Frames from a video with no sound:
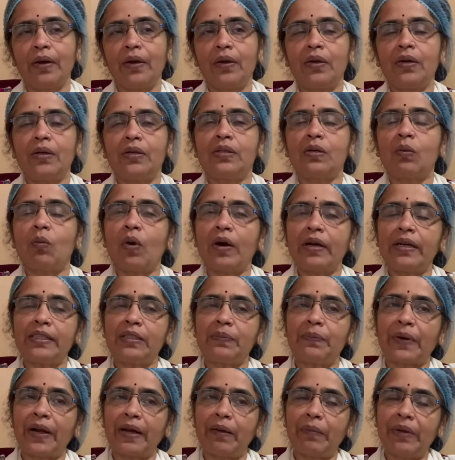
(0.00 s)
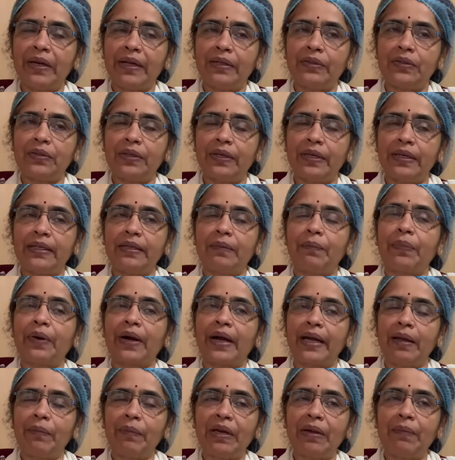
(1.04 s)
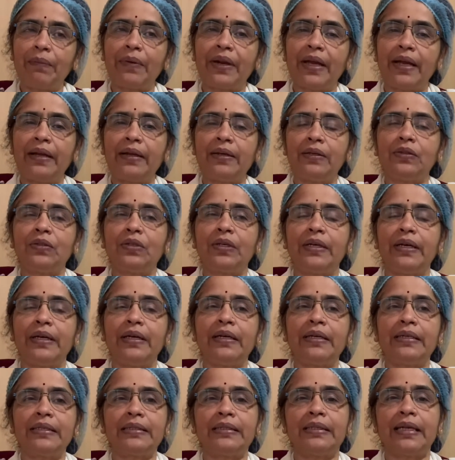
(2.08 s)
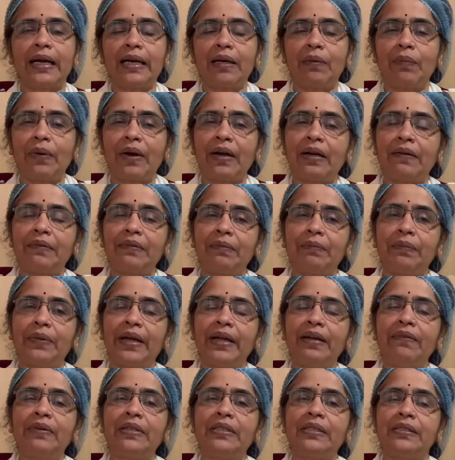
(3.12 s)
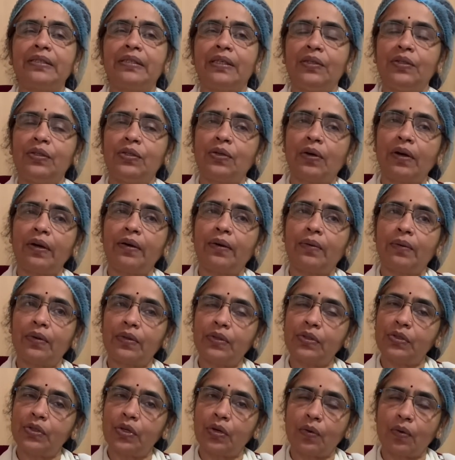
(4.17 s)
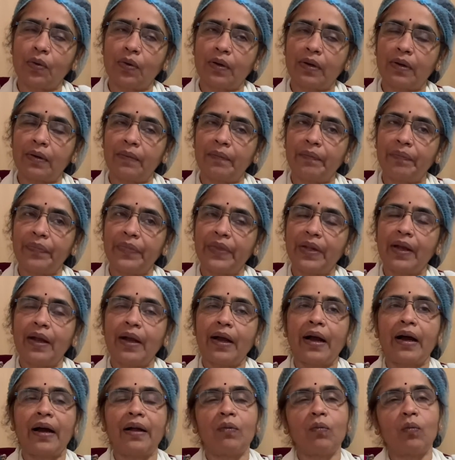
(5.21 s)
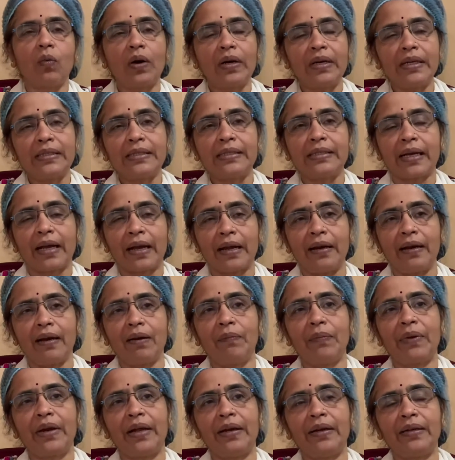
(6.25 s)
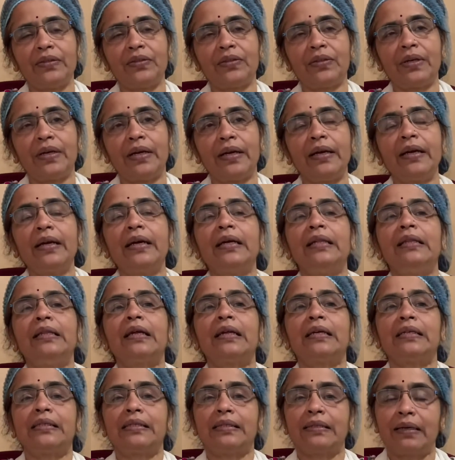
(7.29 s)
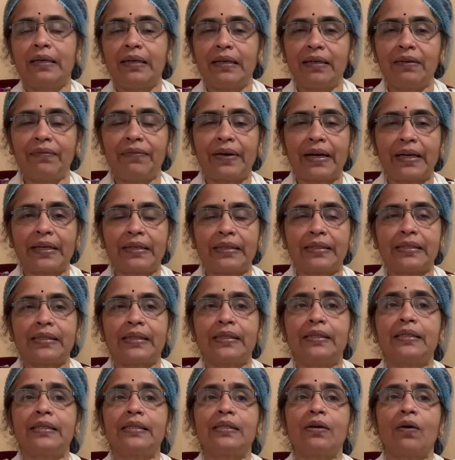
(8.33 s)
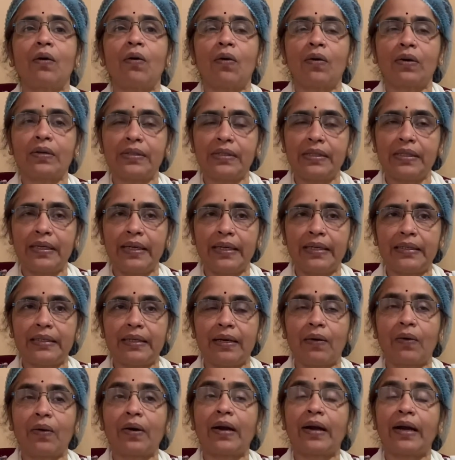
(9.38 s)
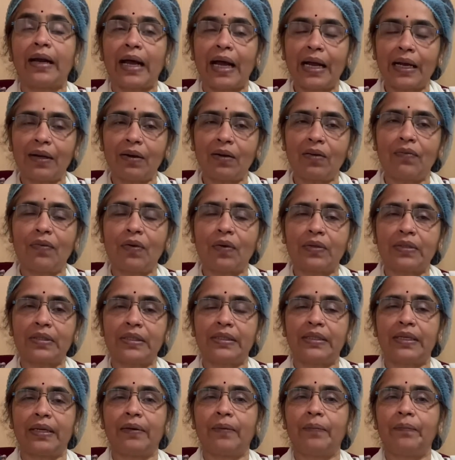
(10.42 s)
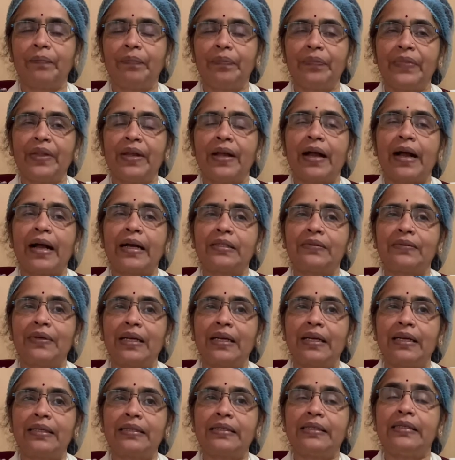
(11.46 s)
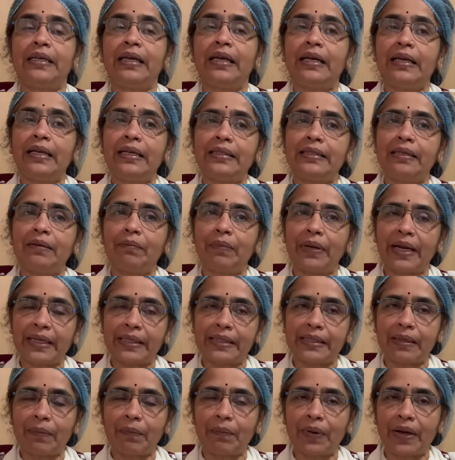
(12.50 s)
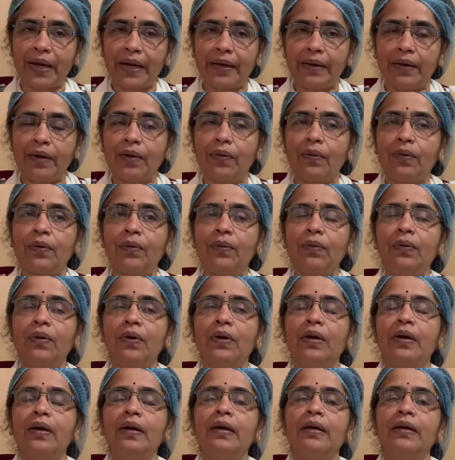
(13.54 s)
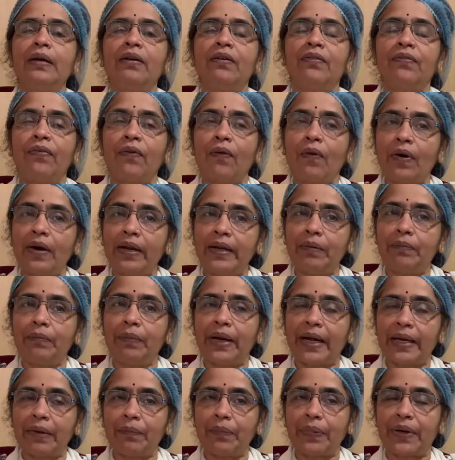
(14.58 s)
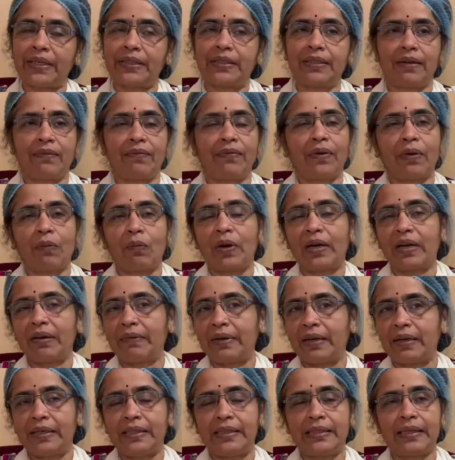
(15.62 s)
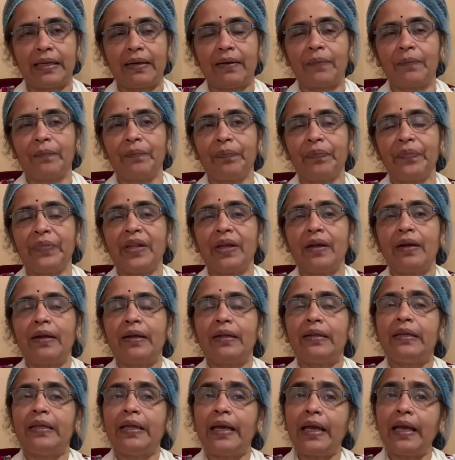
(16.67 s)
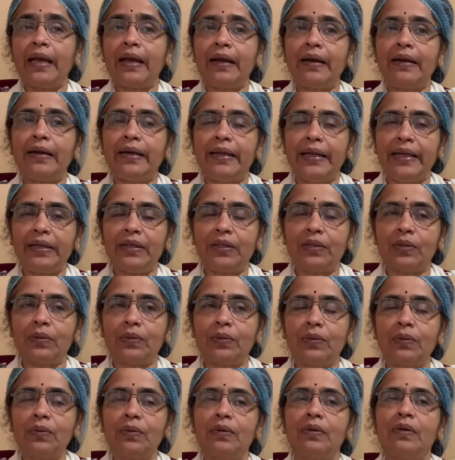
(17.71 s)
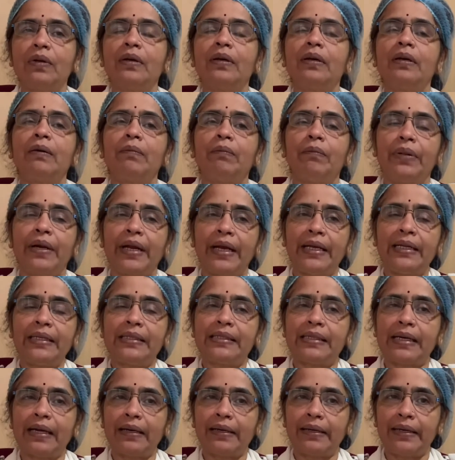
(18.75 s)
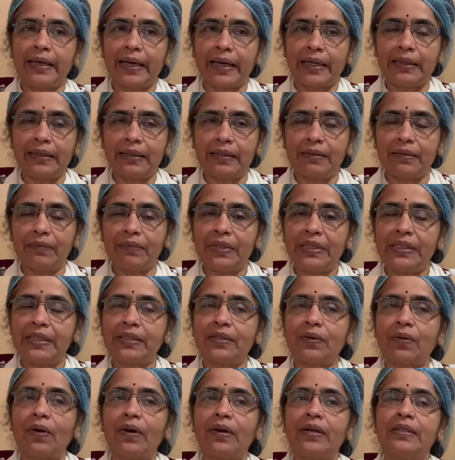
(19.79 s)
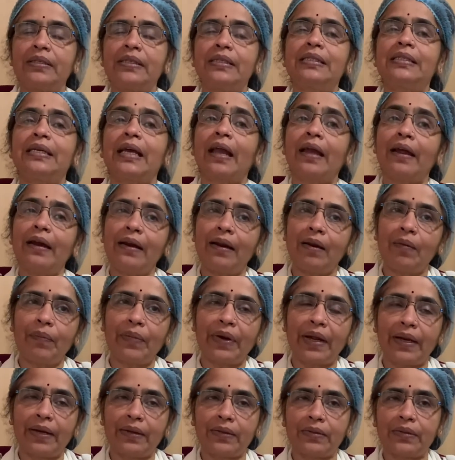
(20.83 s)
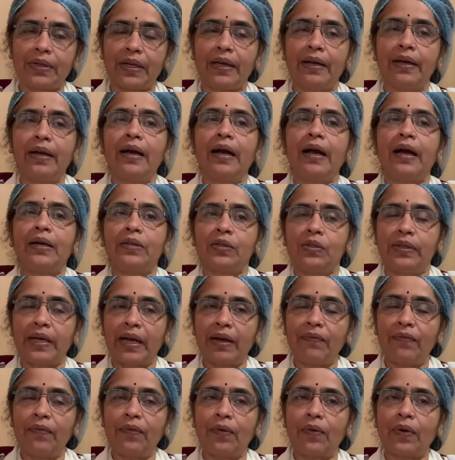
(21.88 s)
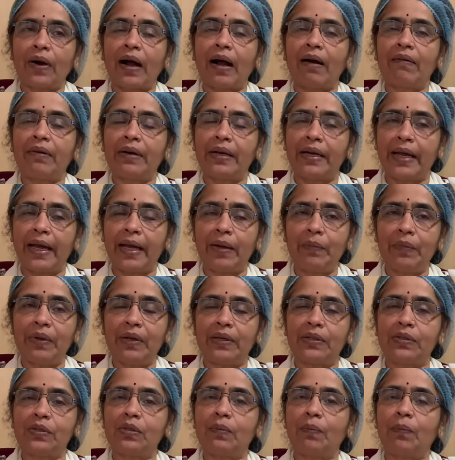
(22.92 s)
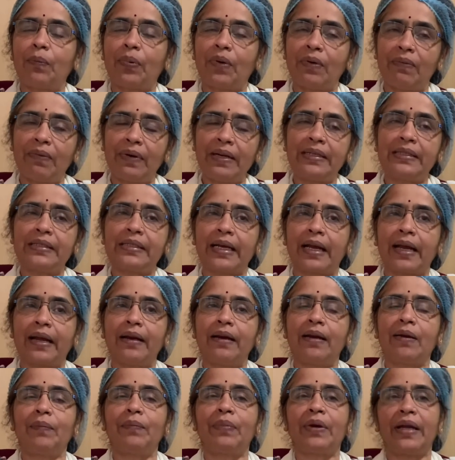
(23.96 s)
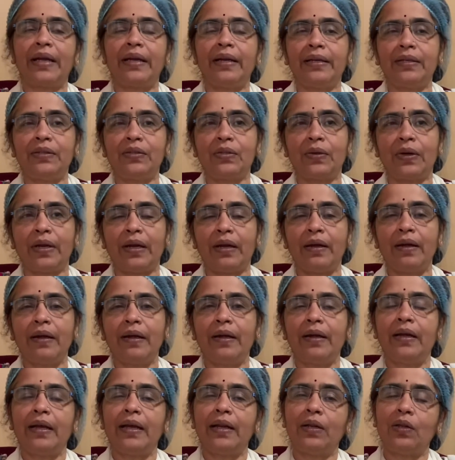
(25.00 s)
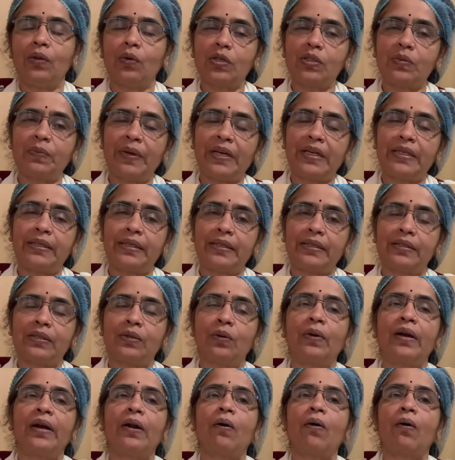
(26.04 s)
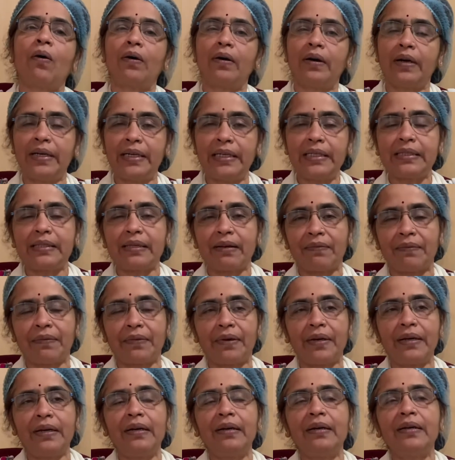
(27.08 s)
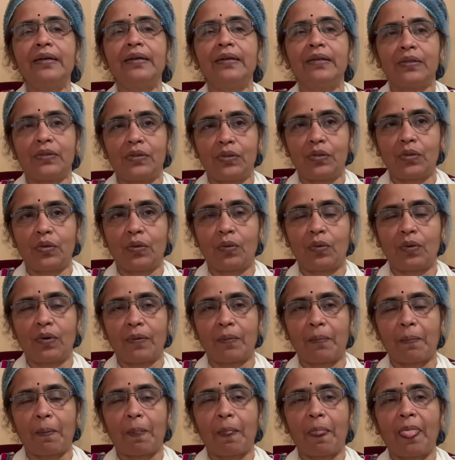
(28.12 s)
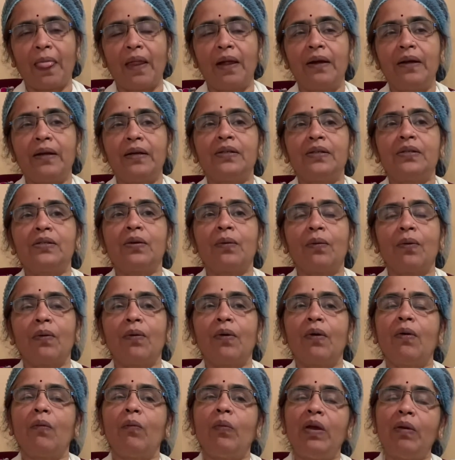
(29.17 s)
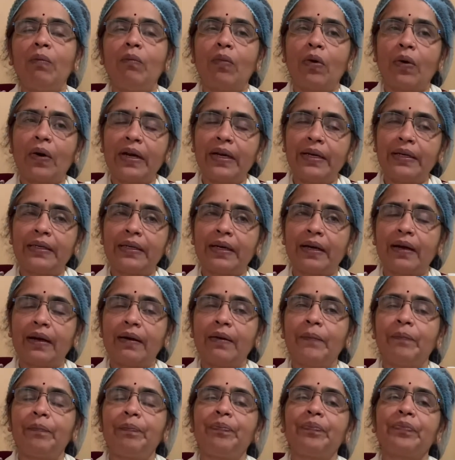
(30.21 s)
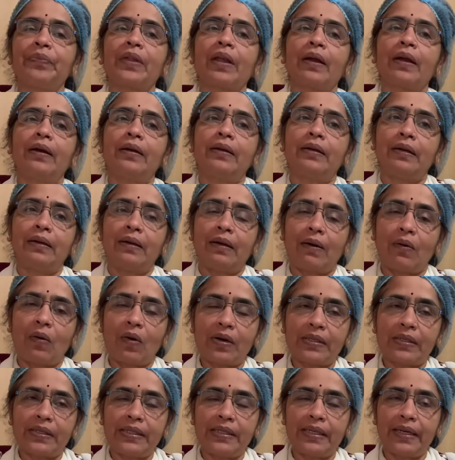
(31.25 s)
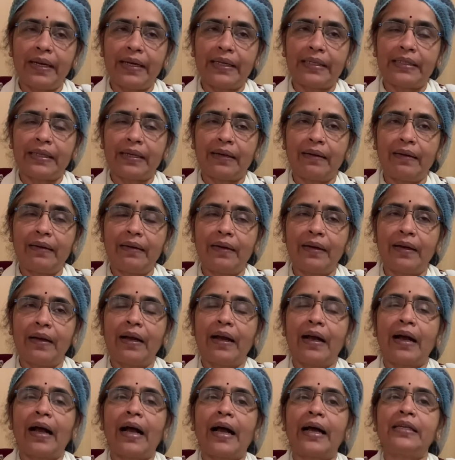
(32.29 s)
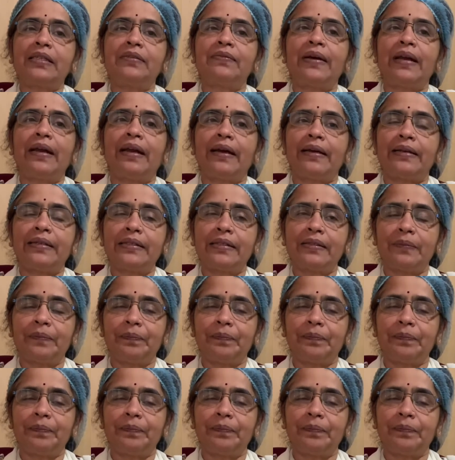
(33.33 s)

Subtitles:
So what is primary injury? The primary brain injury is that part of the brain which is injured due to stroke. And what is secondary brain injury? There are certain factors such as oxygenation or lack of oxygen, as well as decrease in blood supply due to fall in blood pressure for whatever reason. They can lead to brain cell death, which is called as a secondary brain injury. So therefore, our aim is to prevent secondary brain injury in those patients who had already suffered stroke. So we monitor oxygenation as well as